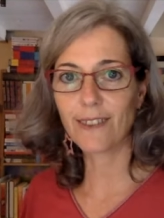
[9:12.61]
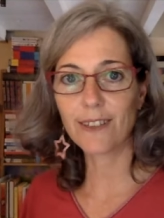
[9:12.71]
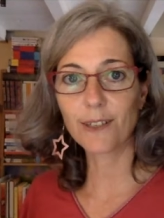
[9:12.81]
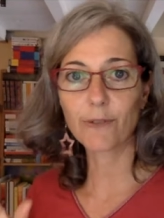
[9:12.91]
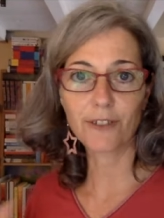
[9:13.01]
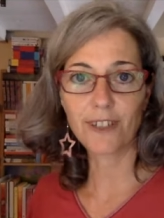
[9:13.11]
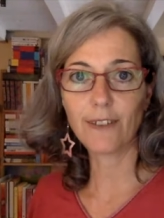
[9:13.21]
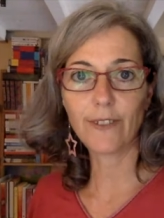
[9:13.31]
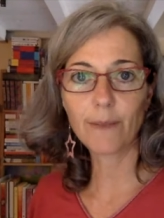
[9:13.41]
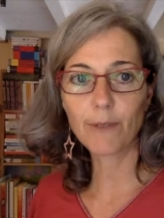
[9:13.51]
this was
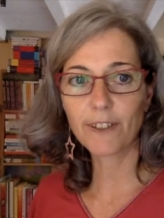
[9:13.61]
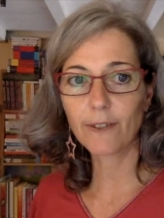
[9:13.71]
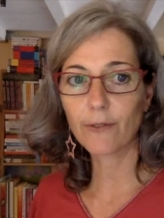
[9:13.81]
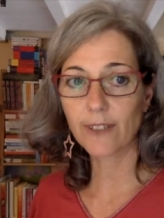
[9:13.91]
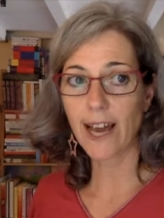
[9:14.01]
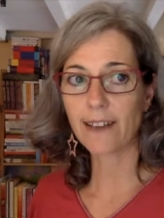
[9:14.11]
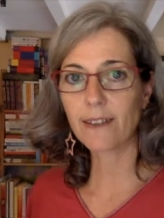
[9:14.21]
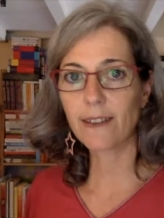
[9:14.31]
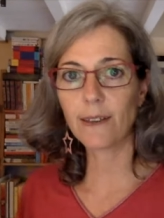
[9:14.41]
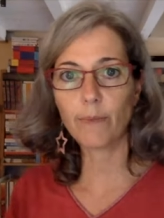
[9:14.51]
TV, but it was
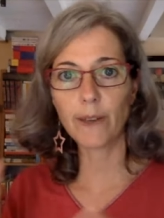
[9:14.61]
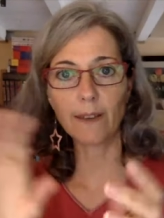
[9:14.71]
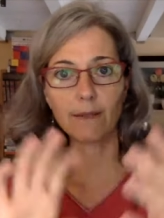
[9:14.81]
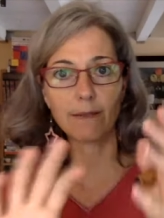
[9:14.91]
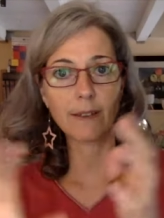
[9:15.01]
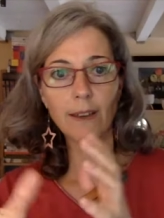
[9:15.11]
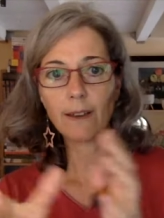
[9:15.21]
ASCII being